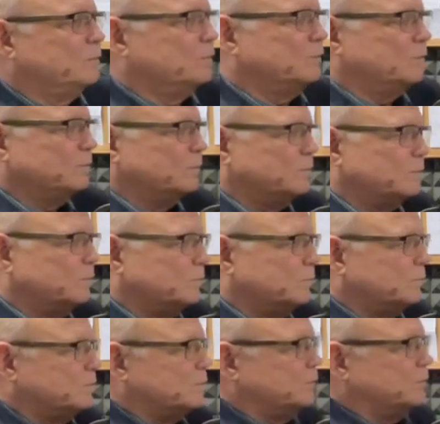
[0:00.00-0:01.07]

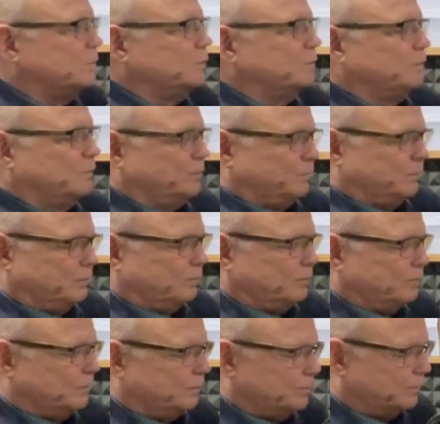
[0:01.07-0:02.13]

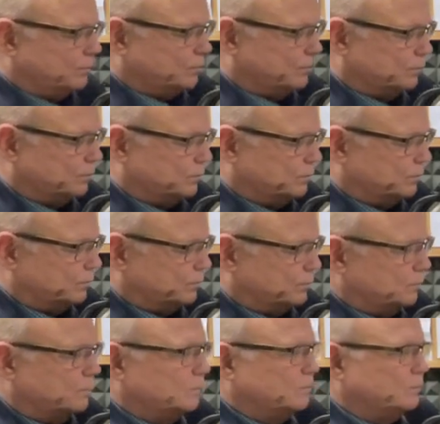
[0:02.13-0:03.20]

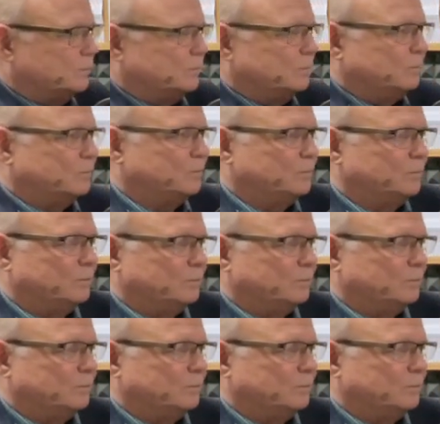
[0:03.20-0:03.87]
No words are spoken by the person on screen.